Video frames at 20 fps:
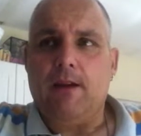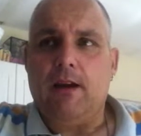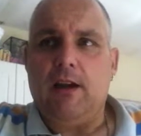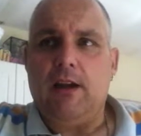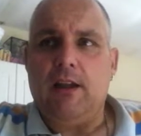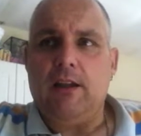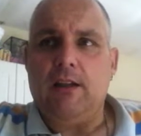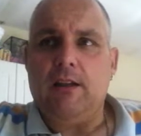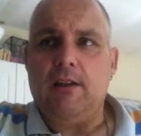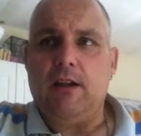
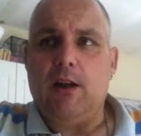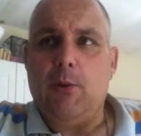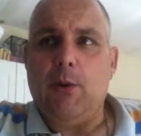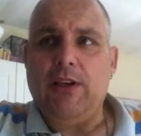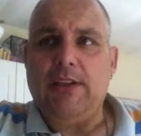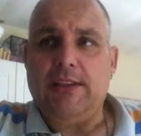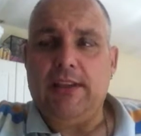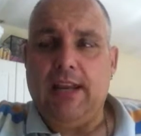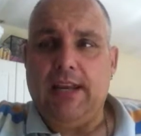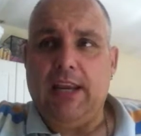And I
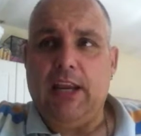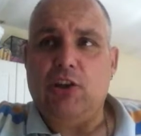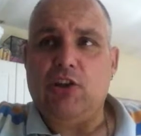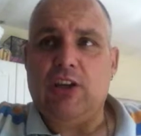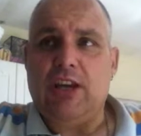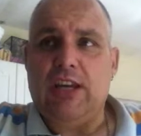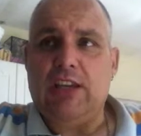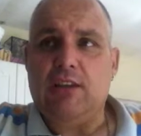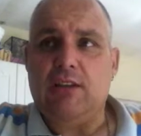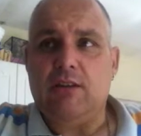went to the
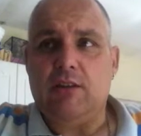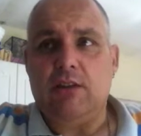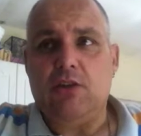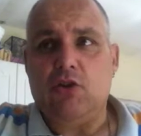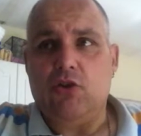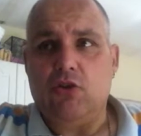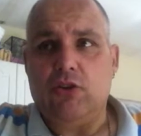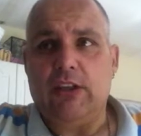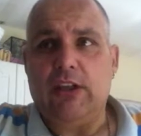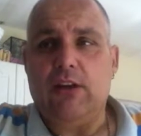NHS, as
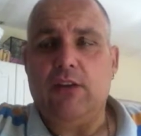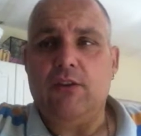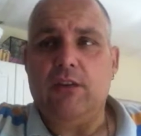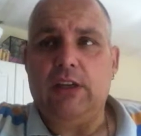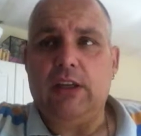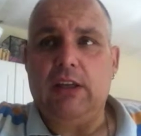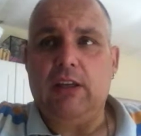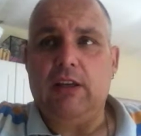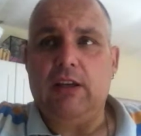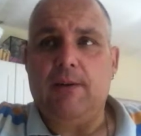you see on
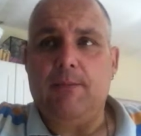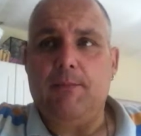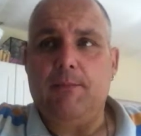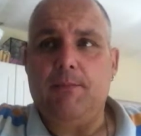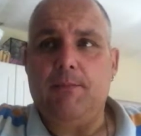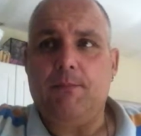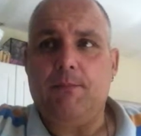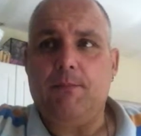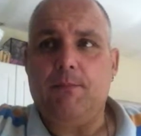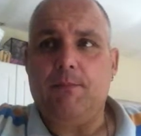the
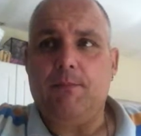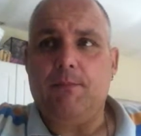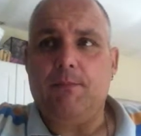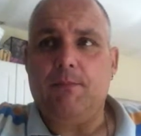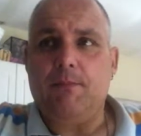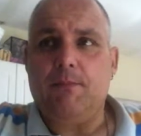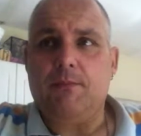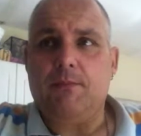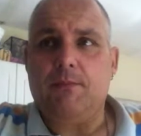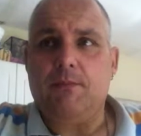
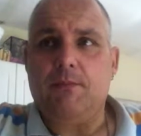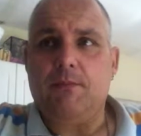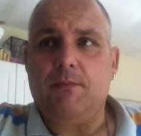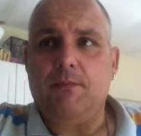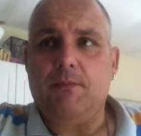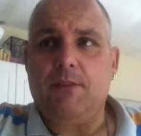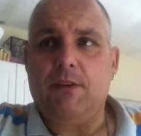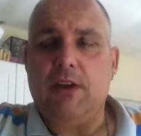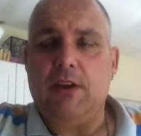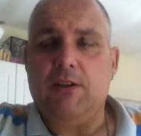
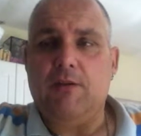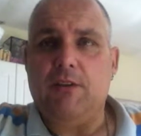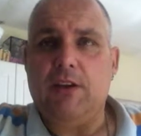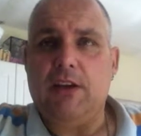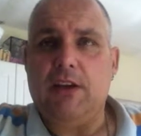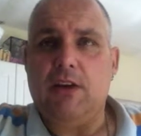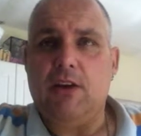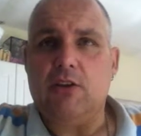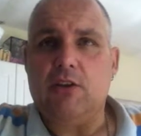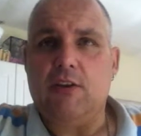other
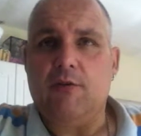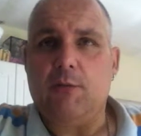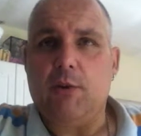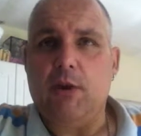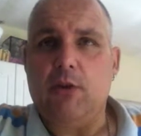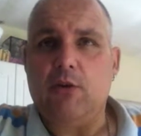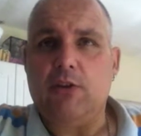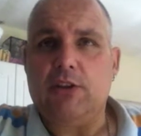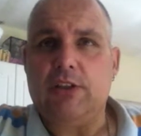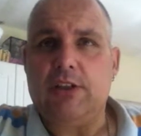videos I've
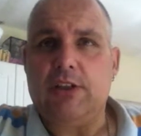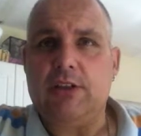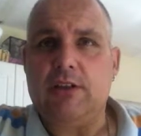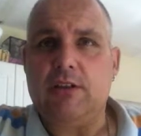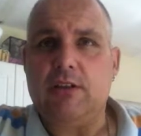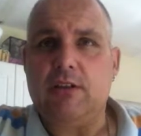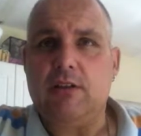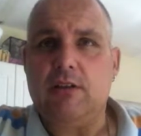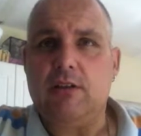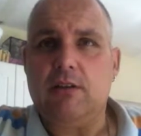posted,
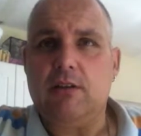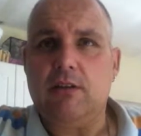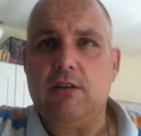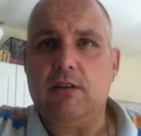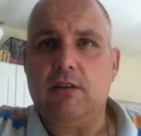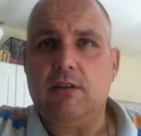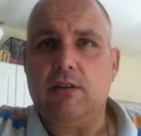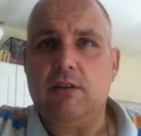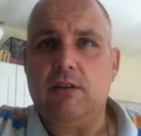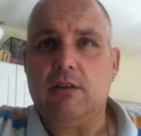
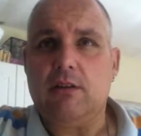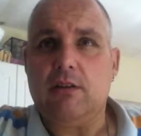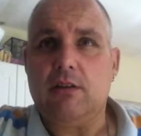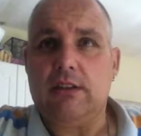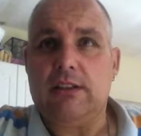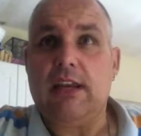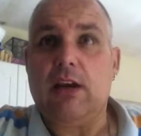to